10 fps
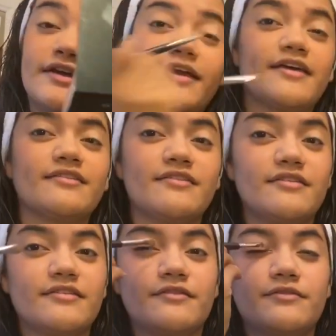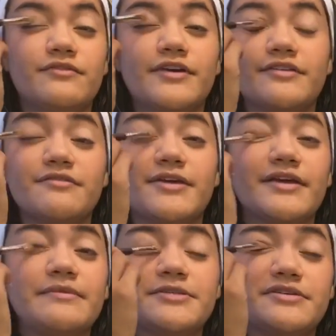I guess is this a full face of
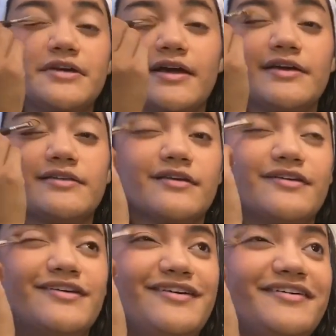makeup to you guys? I don't know.